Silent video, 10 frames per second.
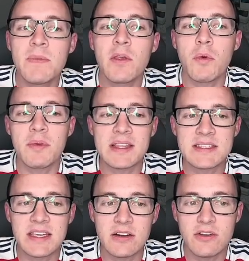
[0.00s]
What we can
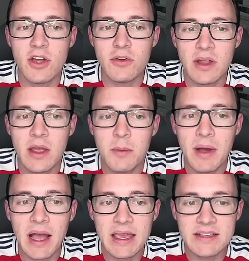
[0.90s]
see here, note,
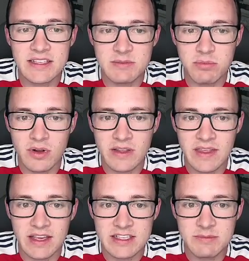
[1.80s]
Pi is exploring
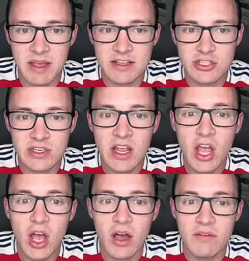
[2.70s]
the expansion
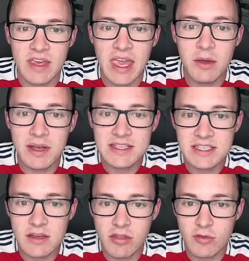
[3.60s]
of
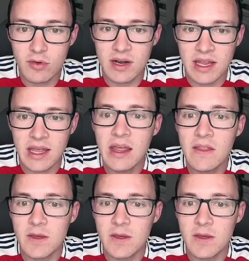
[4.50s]
KYC authority,